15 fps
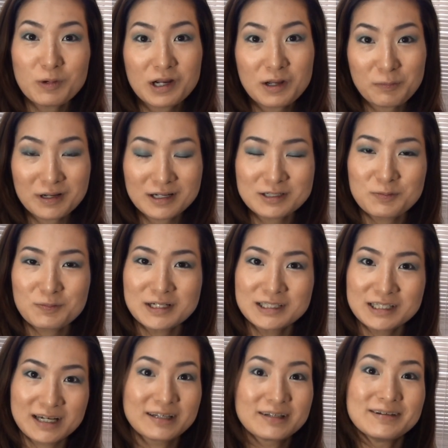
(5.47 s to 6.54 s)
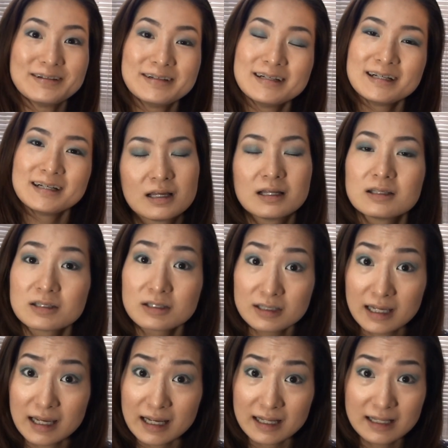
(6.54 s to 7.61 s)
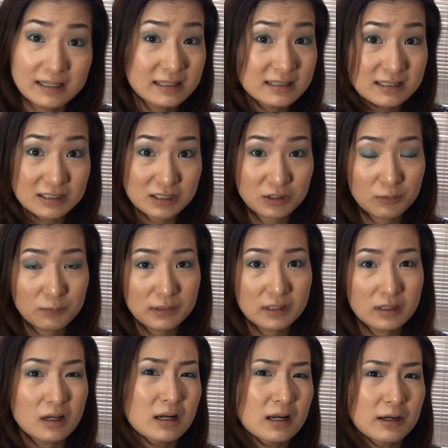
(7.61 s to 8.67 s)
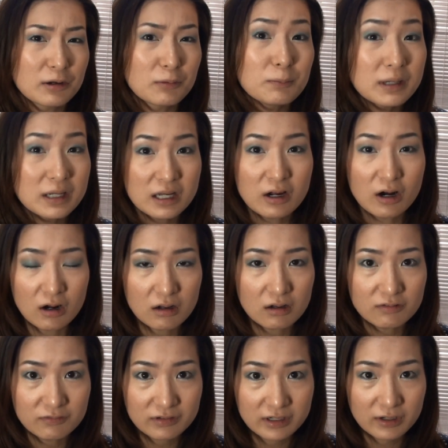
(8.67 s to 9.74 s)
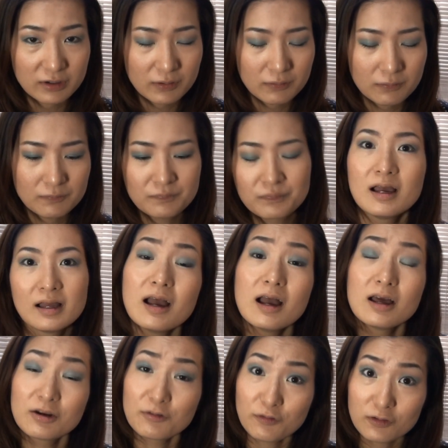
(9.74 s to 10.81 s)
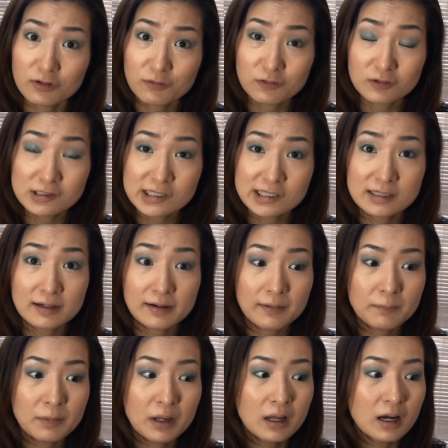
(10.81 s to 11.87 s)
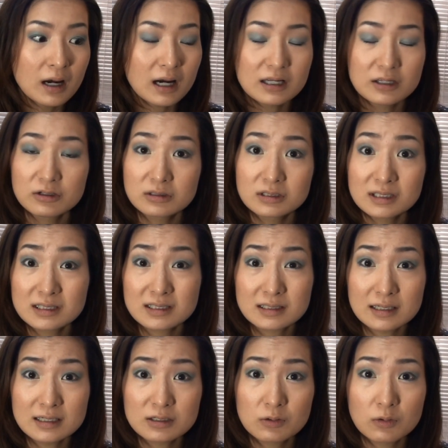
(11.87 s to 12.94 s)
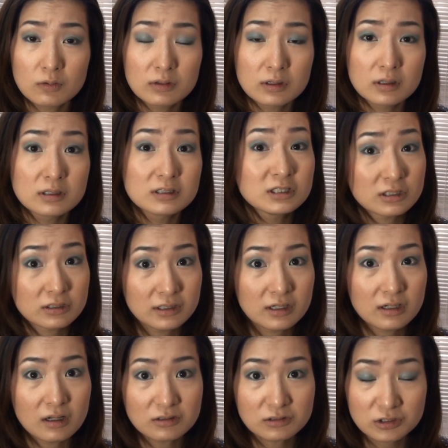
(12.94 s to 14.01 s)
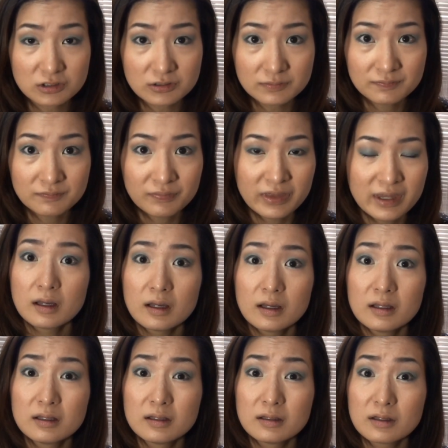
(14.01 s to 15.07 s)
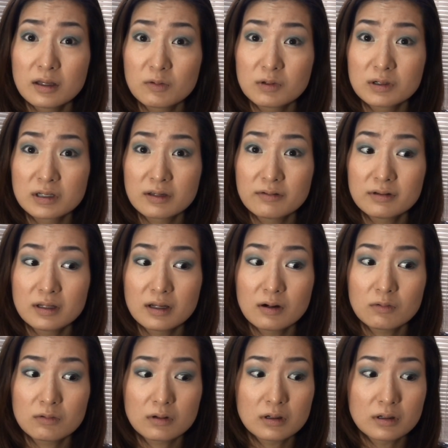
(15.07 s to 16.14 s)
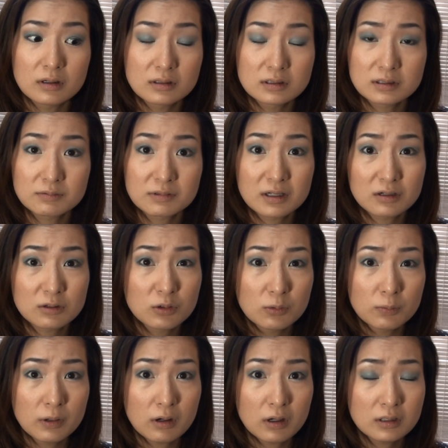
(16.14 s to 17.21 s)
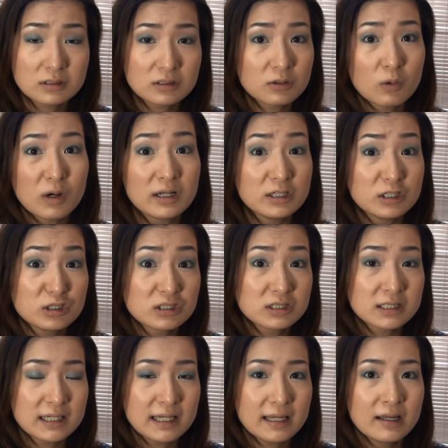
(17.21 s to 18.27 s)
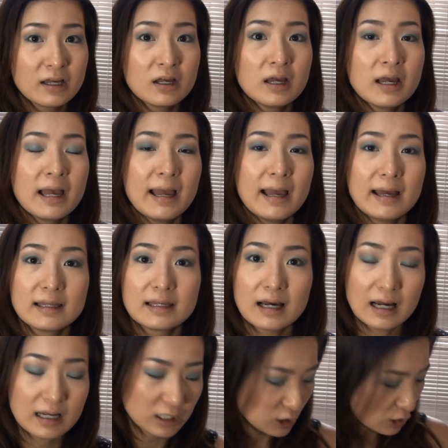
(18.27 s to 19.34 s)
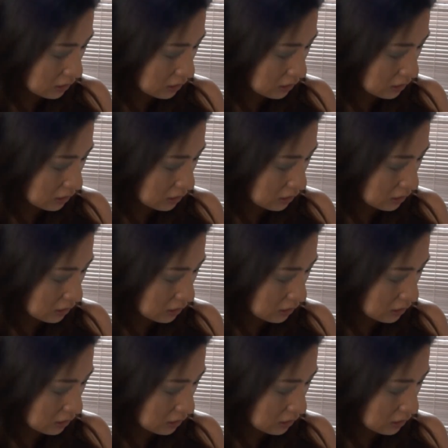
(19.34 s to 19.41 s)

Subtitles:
and welcome back to my channel. Today this is gonna be a kind of mini haul video, and for the first time I used a site called Cherry Culture, and they were giving out some kind of coupon, so I used it and I